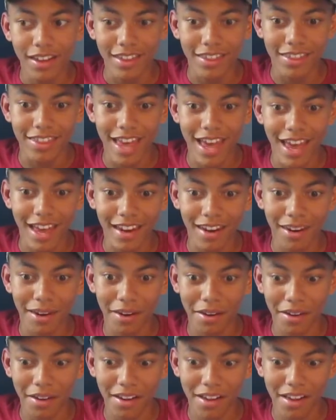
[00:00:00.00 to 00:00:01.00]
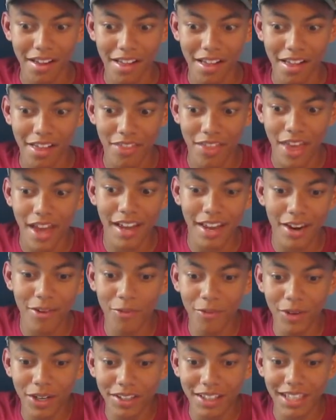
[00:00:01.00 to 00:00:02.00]
then that
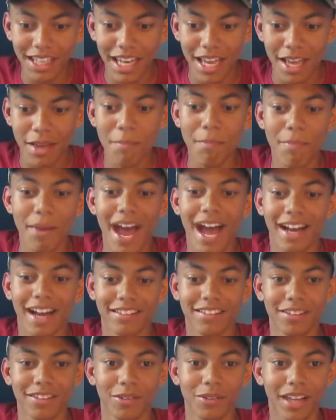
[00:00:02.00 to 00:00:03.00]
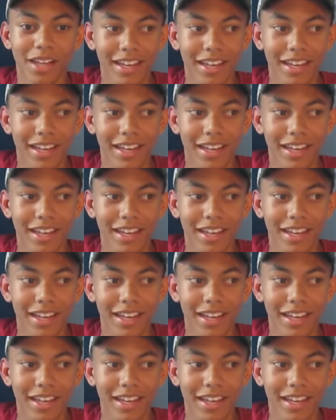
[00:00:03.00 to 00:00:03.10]
can really impact you.